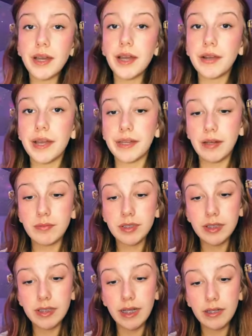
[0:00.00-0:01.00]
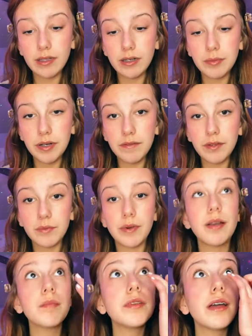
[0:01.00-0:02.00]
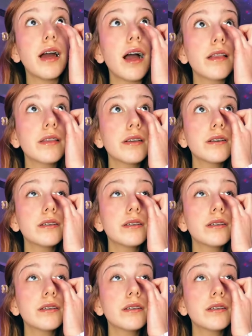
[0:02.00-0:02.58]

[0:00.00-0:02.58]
Okay, now I'm just going to take a little bit of the Rare Beauty highlighter